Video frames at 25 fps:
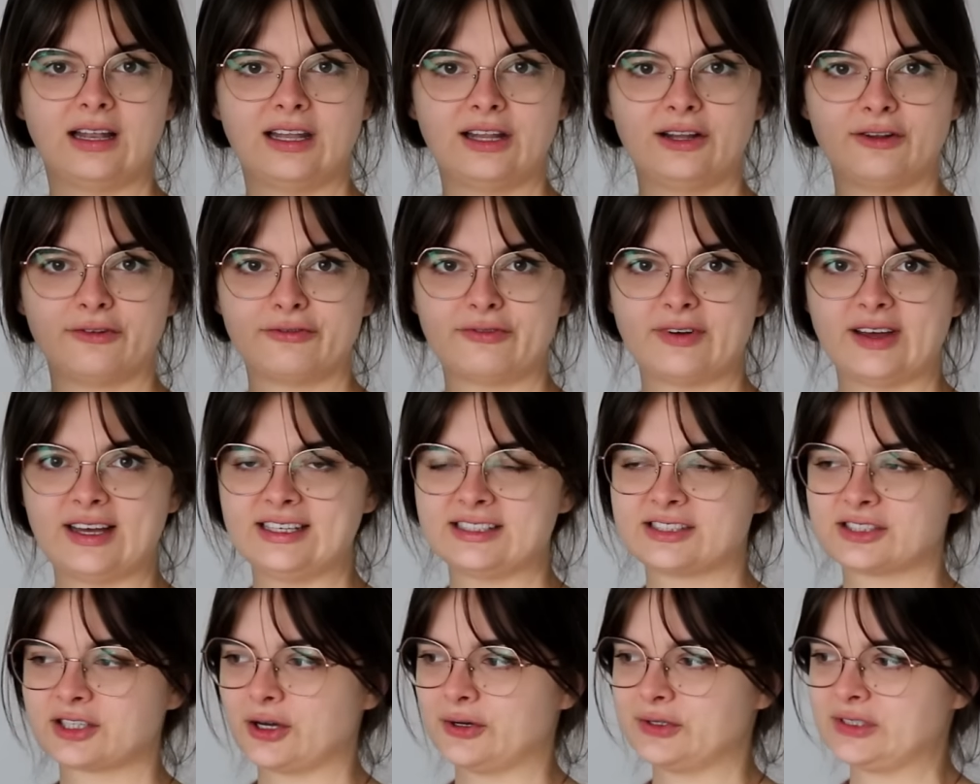little
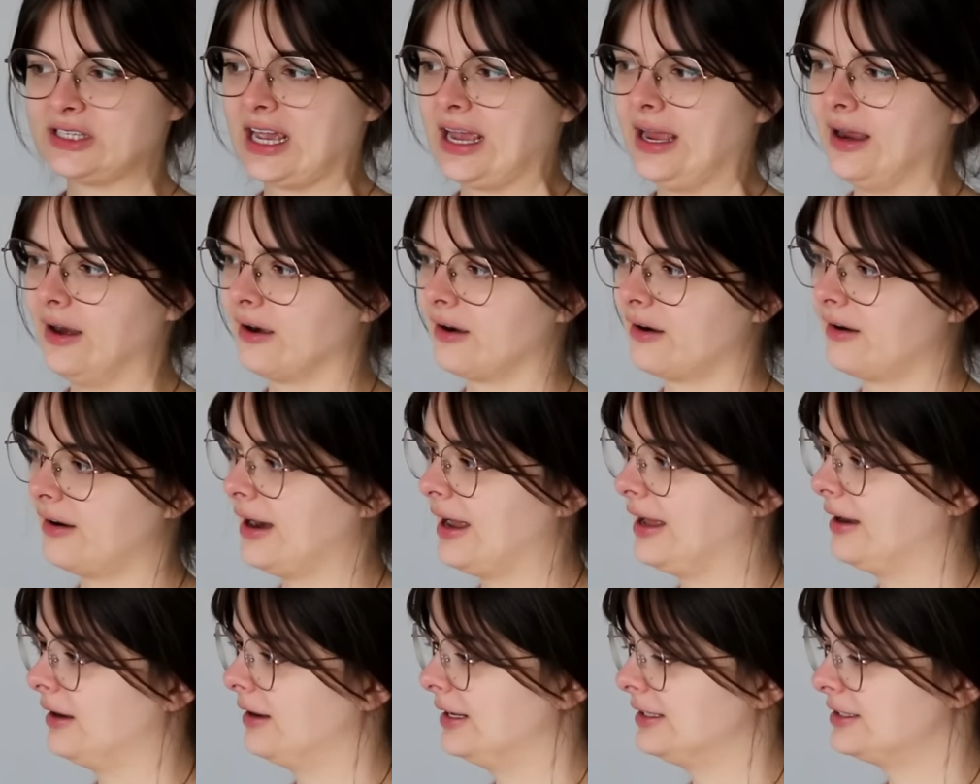face goes here
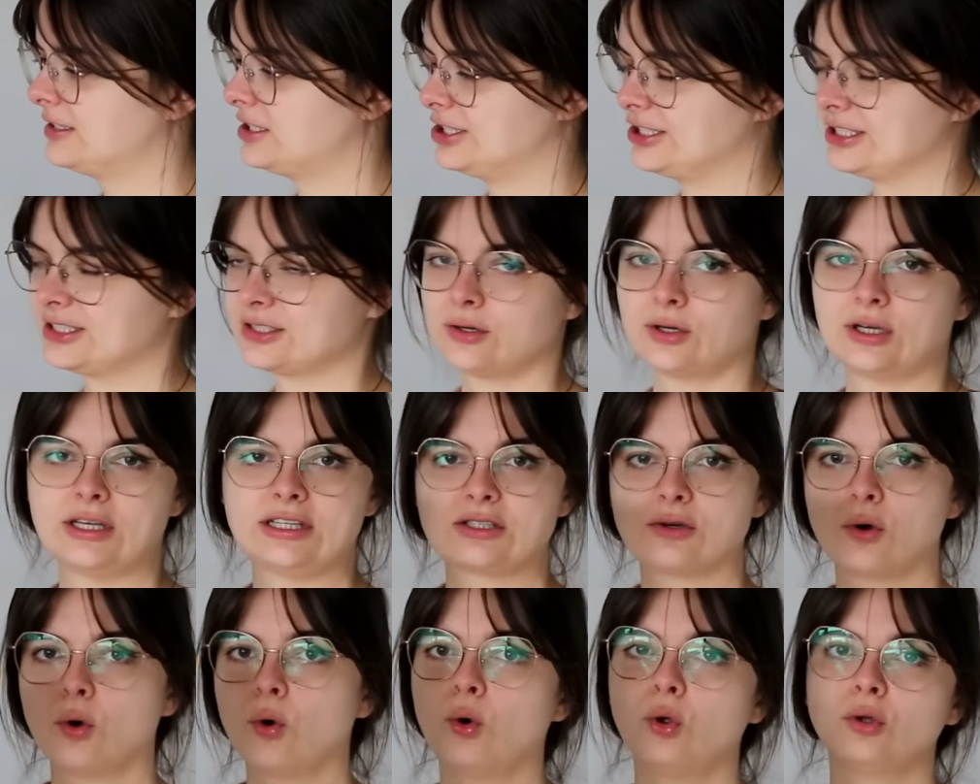and it's just,
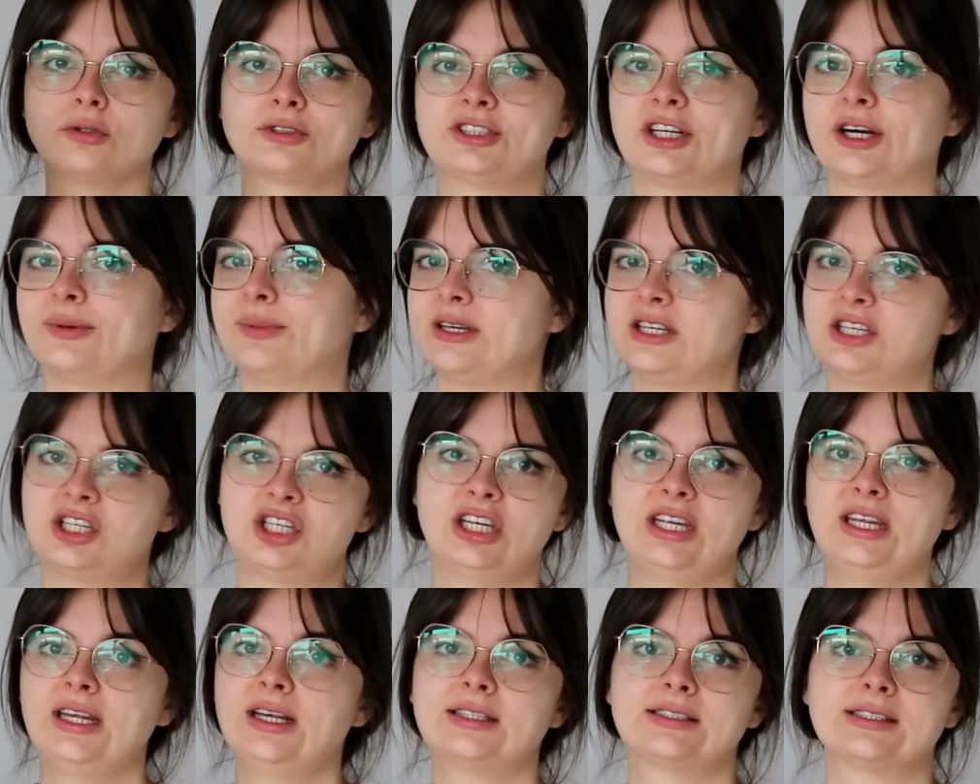it's all chubby
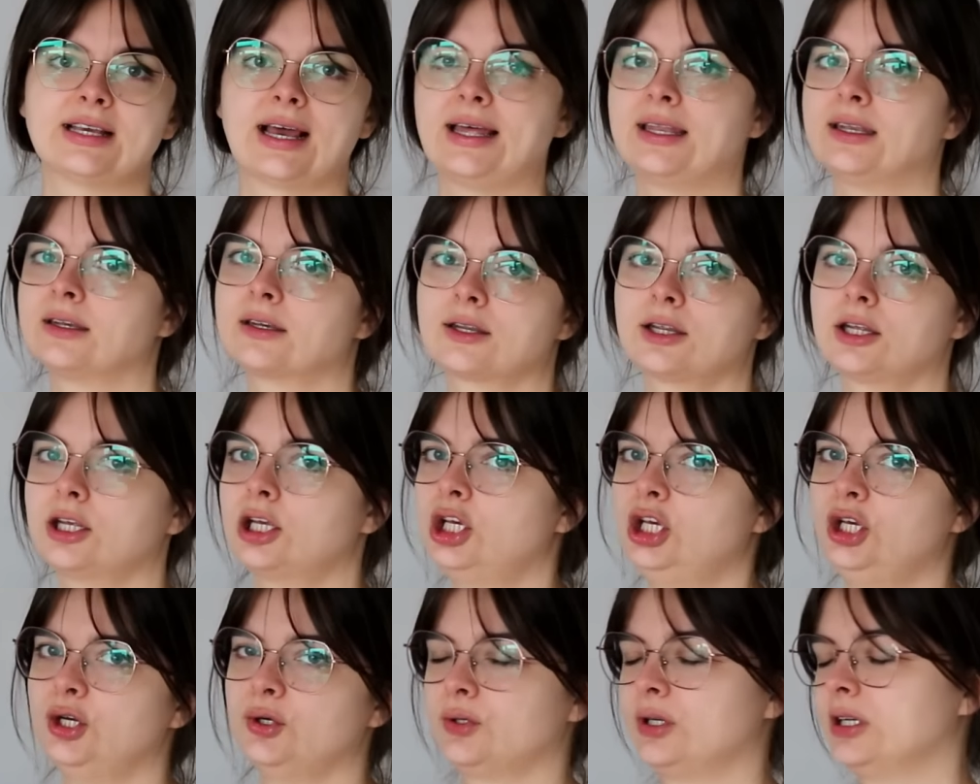cheeks and
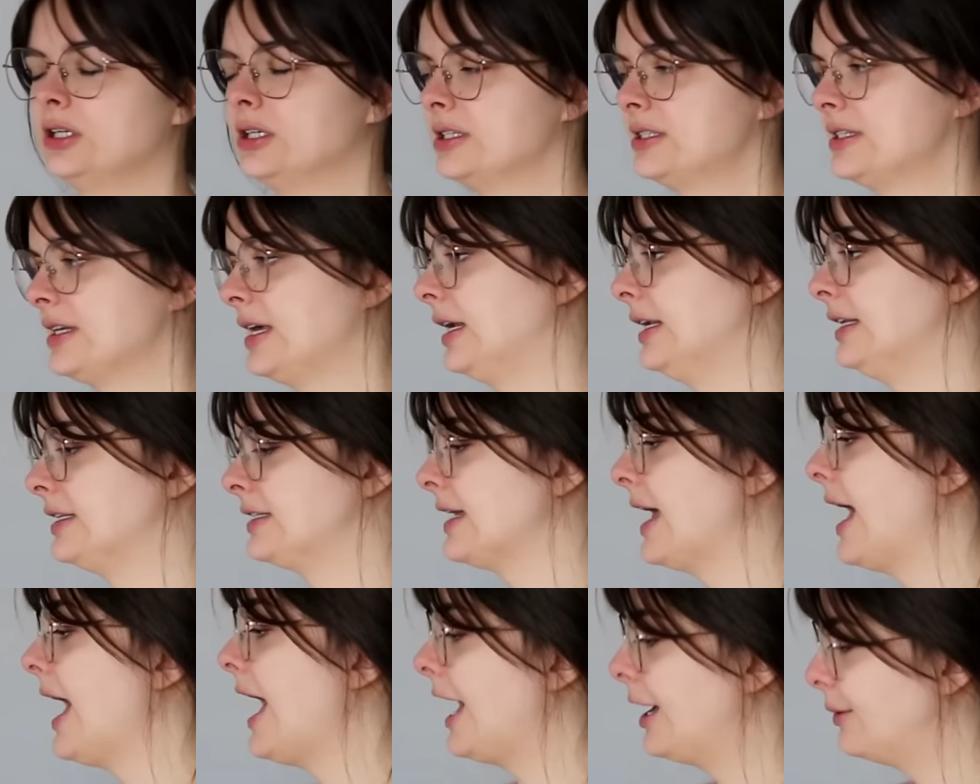cuteness and
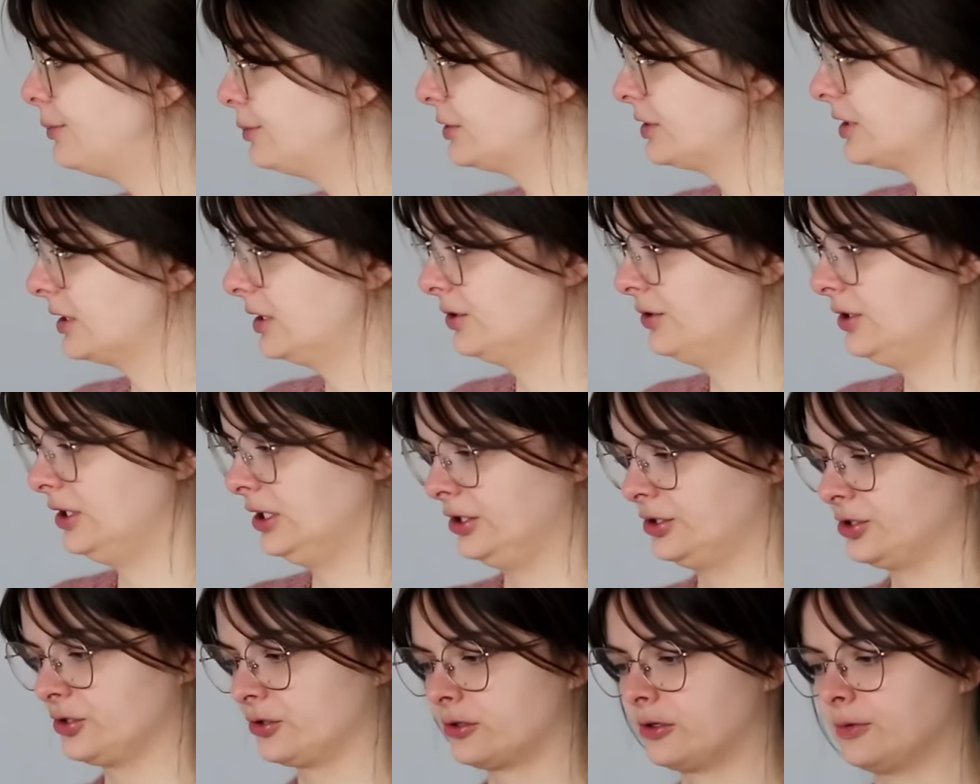it's
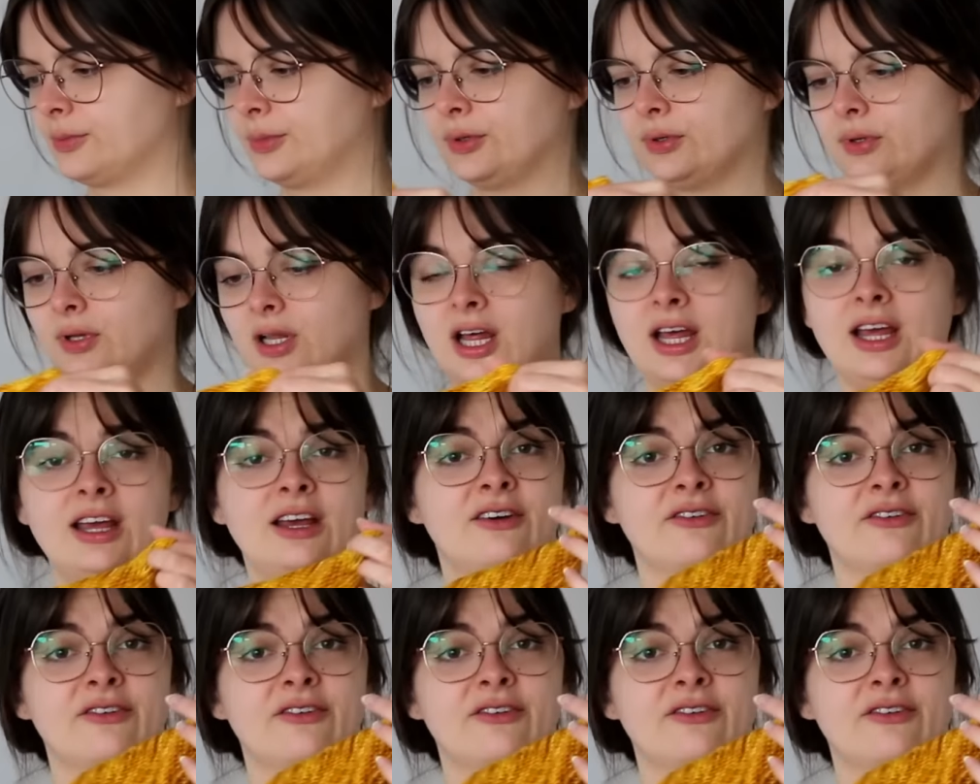absolutely adorable.